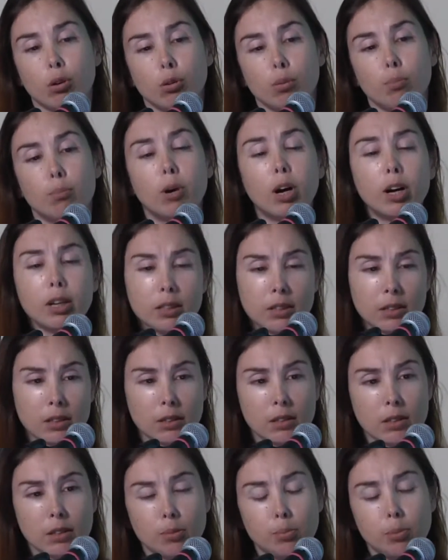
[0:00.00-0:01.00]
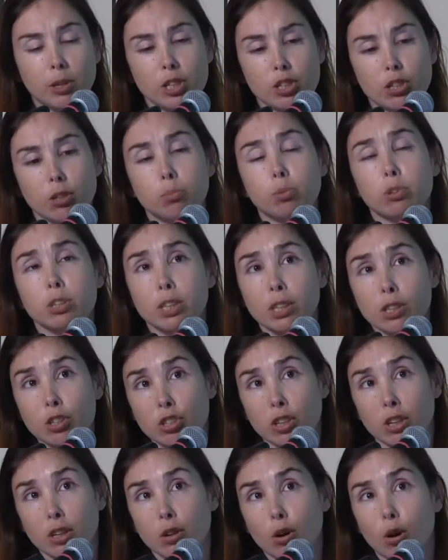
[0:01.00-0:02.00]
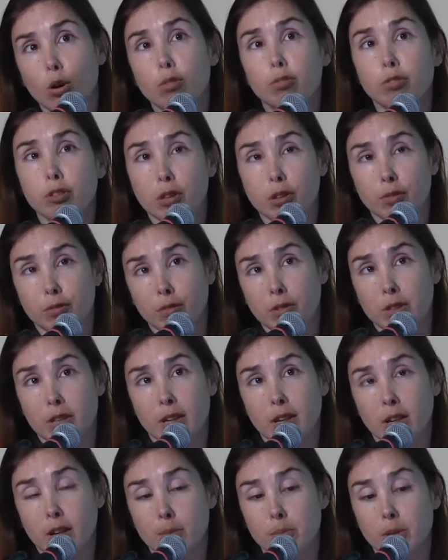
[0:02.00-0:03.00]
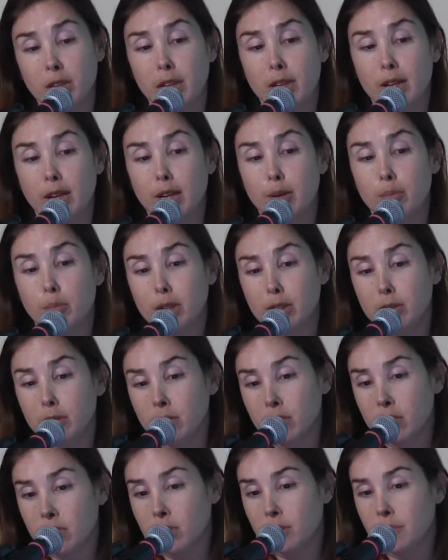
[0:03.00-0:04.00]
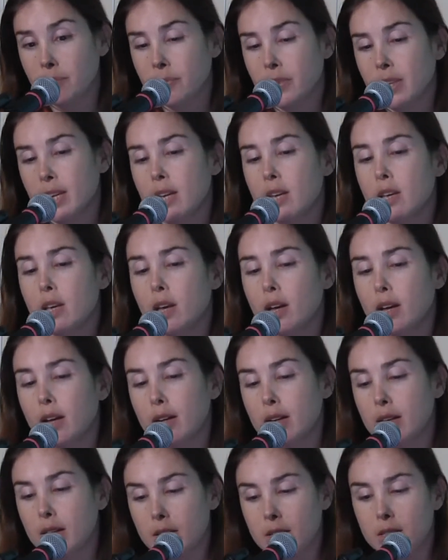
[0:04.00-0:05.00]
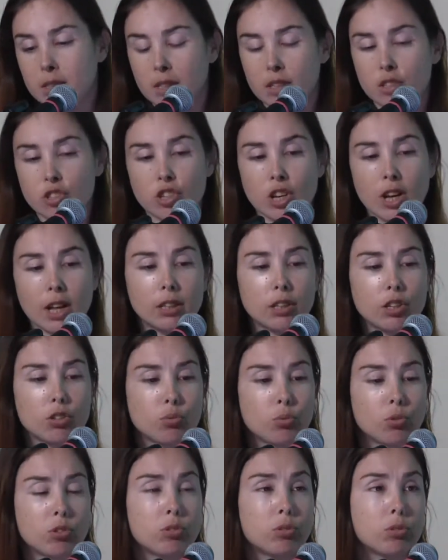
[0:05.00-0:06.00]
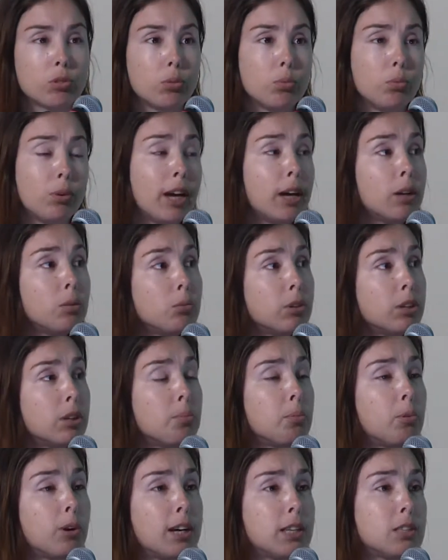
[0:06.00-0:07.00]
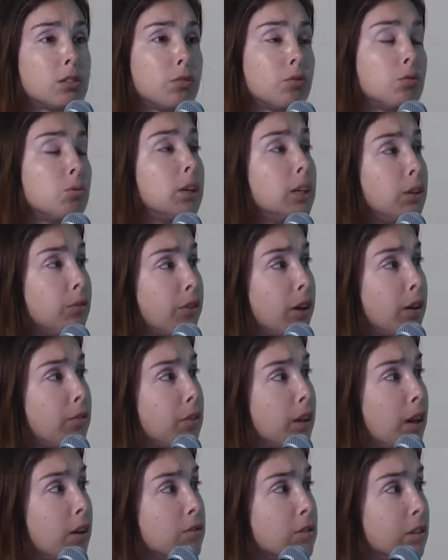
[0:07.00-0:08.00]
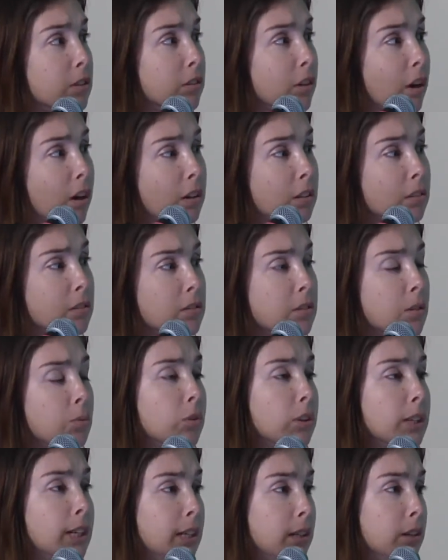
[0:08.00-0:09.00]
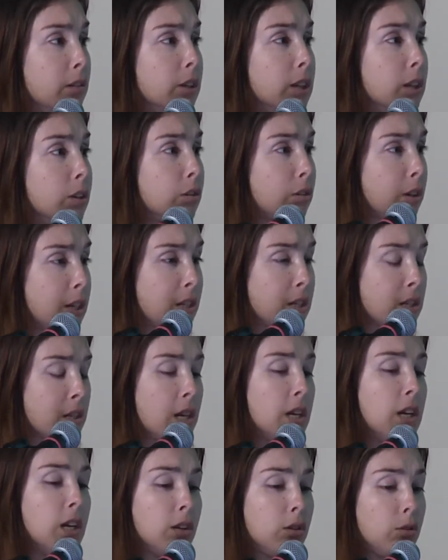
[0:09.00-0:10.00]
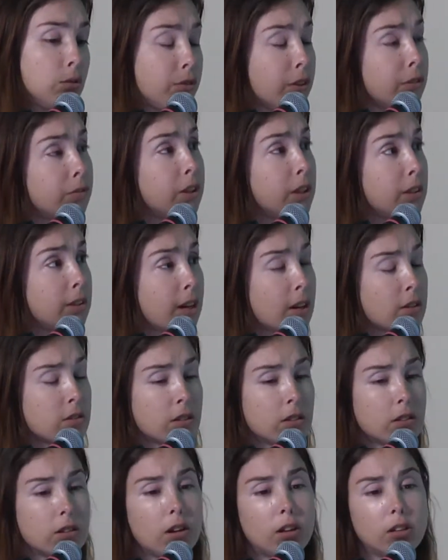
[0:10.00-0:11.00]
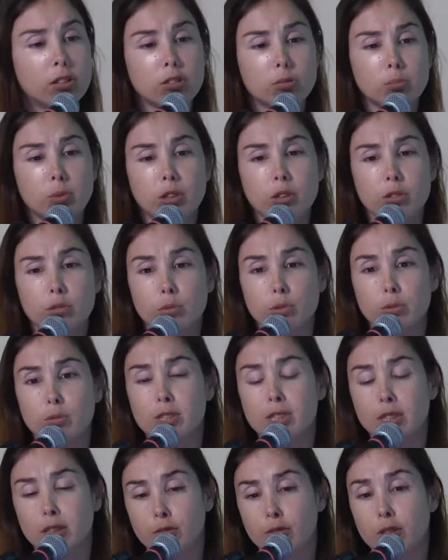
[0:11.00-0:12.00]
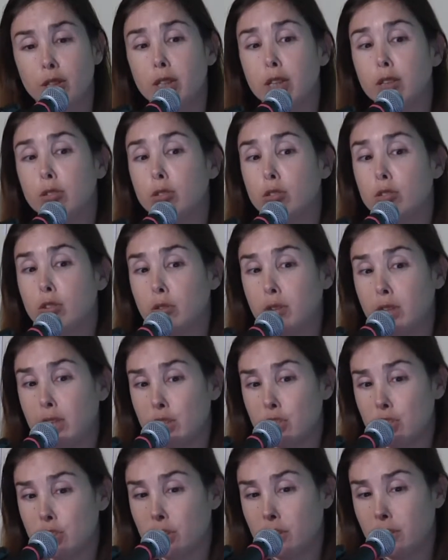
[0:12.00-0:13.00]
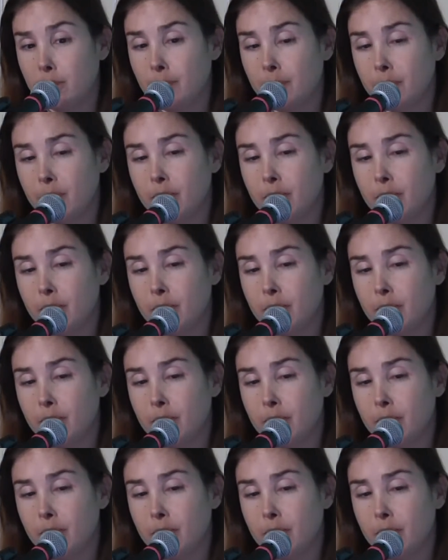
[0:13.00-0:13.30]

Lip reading: model the patient prediction over the coming 9 months. This challenge was ran with a price of $25,000. It were later increased to $50,000 because we received another donation.